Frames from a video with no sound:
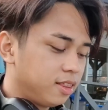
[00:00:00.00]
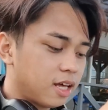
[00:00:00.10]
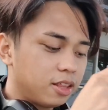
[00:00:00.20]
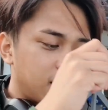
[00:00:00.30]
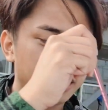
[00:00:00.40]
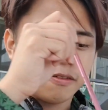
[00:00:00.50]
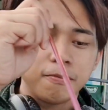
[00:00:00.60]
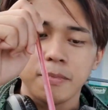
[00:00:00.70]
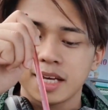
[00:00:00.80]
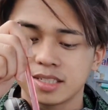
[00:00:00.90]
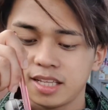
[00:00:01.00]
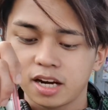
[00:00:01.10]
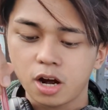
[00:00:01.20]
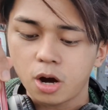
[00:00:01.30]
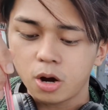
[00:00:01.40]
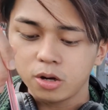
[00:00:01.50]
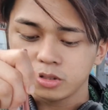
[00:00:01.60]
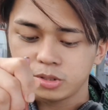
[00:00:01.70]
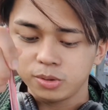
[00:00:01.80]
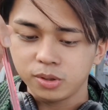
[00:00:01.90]
Now that I've mixed it all
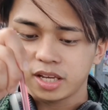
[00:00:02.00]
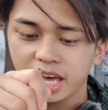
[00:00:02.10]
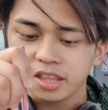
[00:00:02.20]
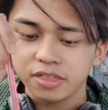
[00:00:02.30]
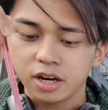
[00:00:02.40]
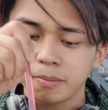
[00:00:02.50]
together,